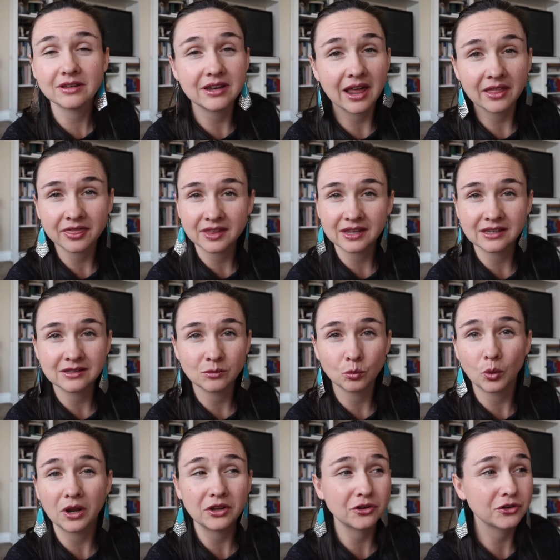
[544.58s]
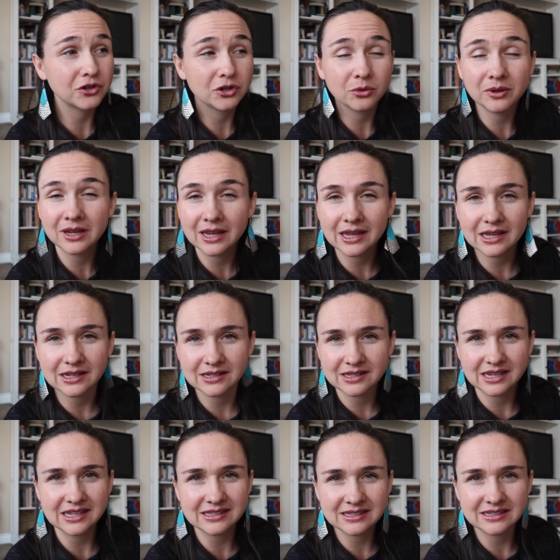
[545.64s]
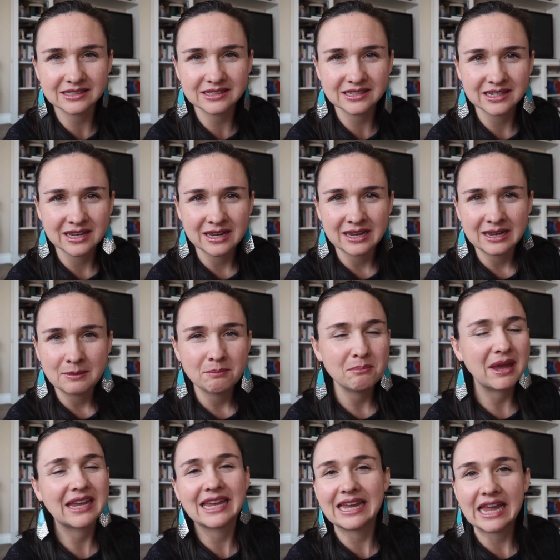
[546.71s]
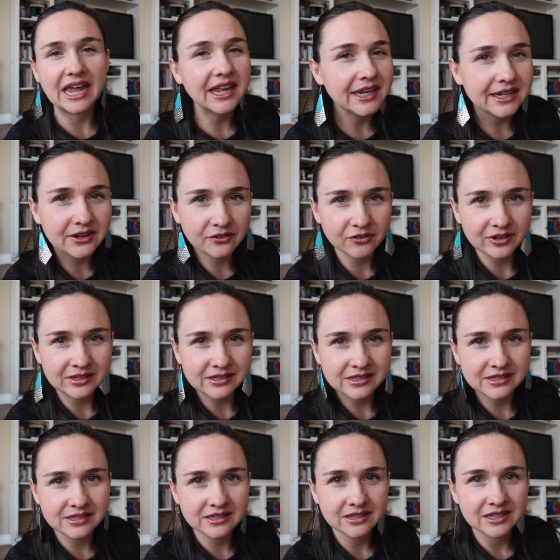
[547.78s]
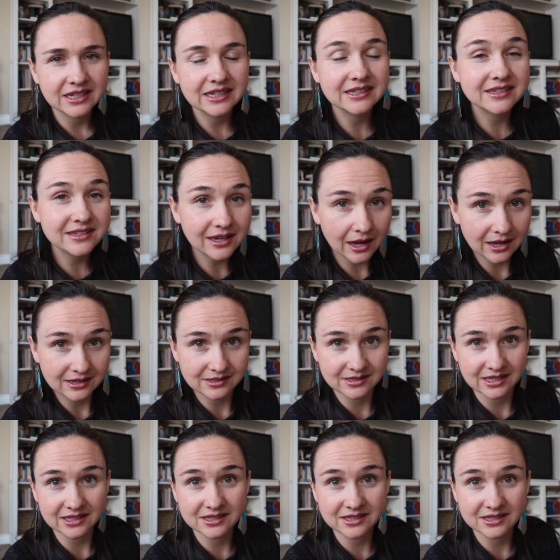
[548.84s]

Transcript: nothing, what you're doing isn't making any difference, it does.